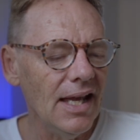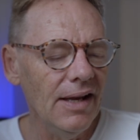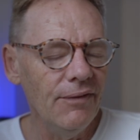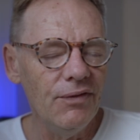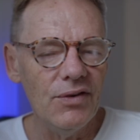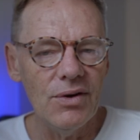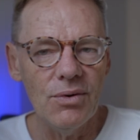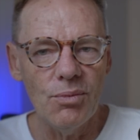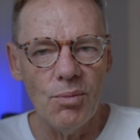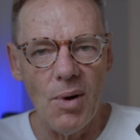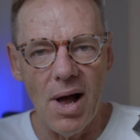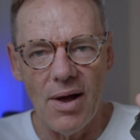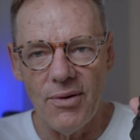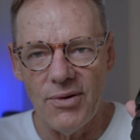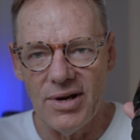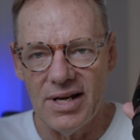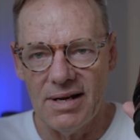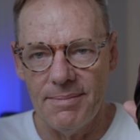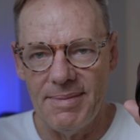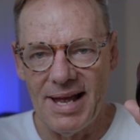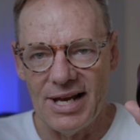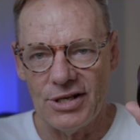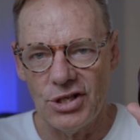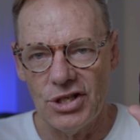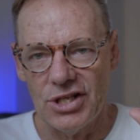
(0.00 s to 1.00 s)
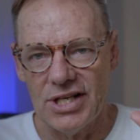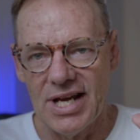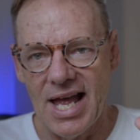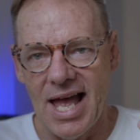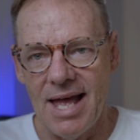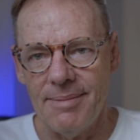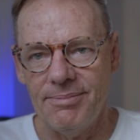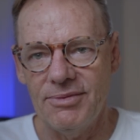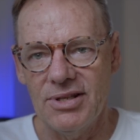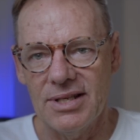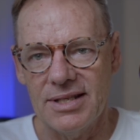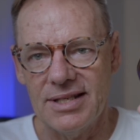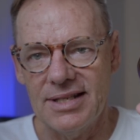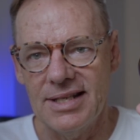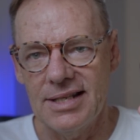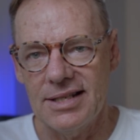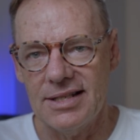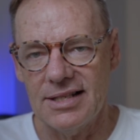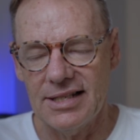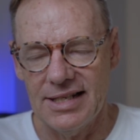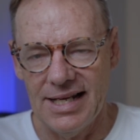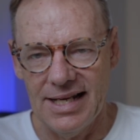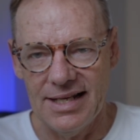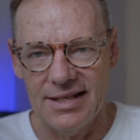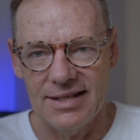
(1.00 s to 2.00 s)
if you're worried about sharpness,
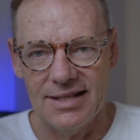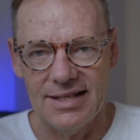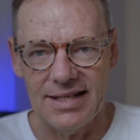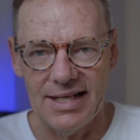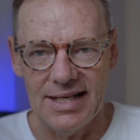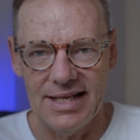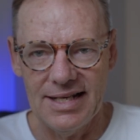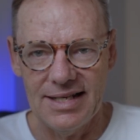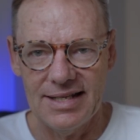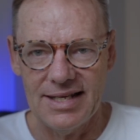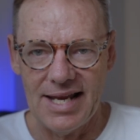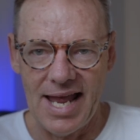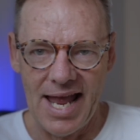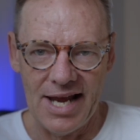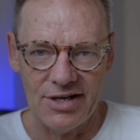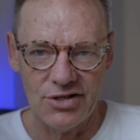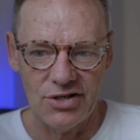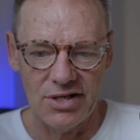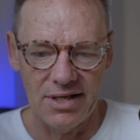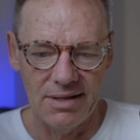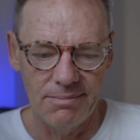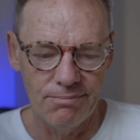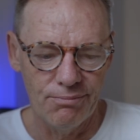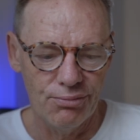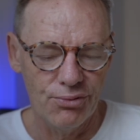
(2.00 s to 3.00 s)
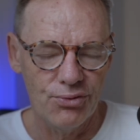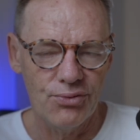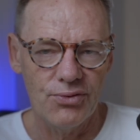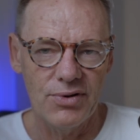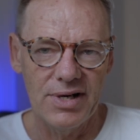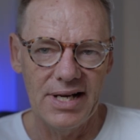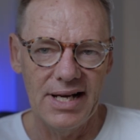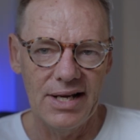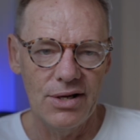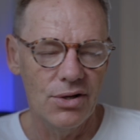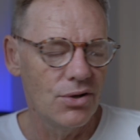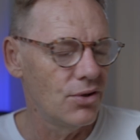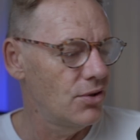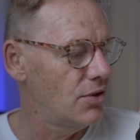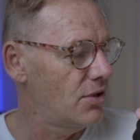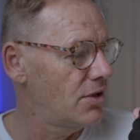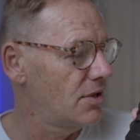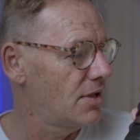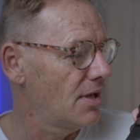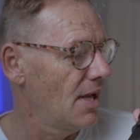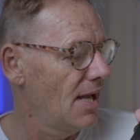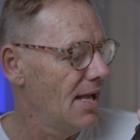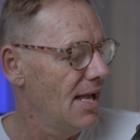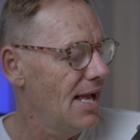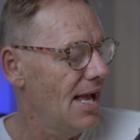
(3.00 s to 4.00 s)
this lens is actually pretty
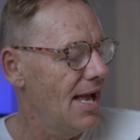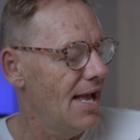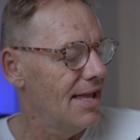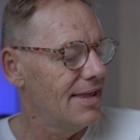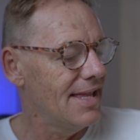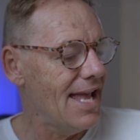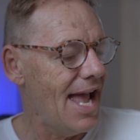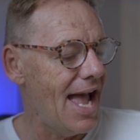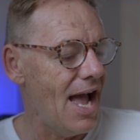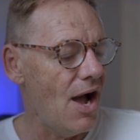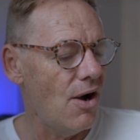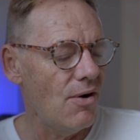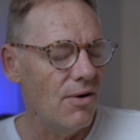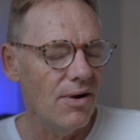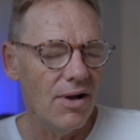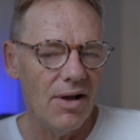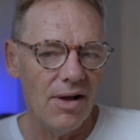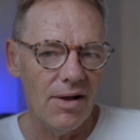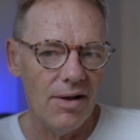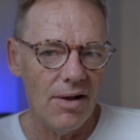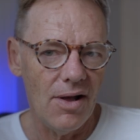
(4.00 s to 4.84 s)
good. Now,